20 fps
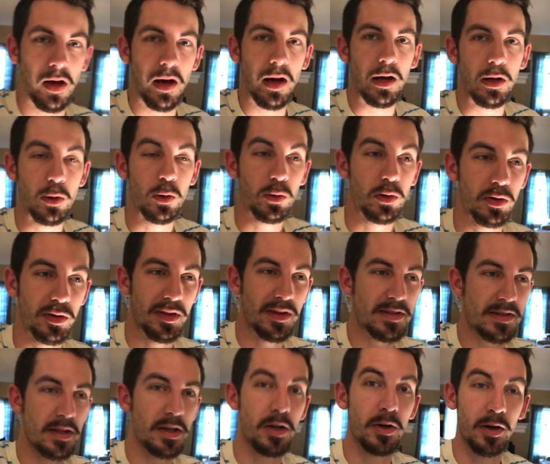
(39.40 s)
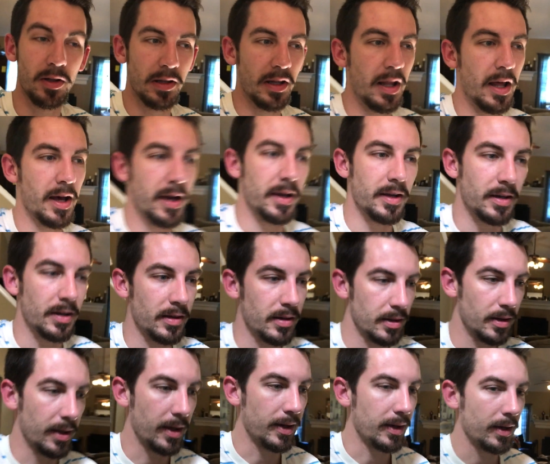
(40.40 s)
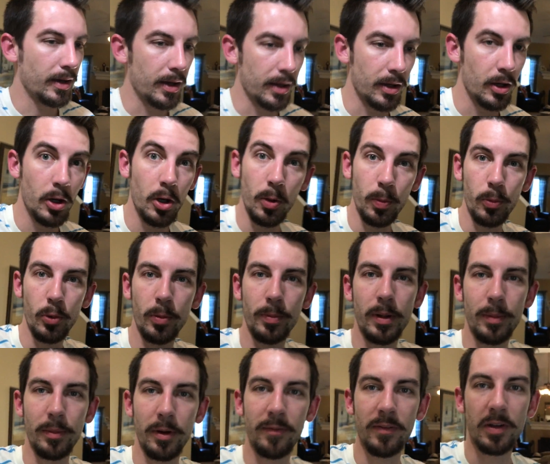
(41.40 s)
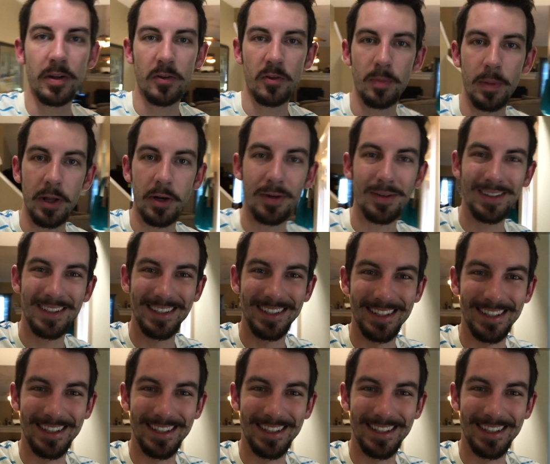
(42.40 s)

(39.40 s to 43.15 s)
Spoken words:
I ordered this thing online that I hope will make my videos better.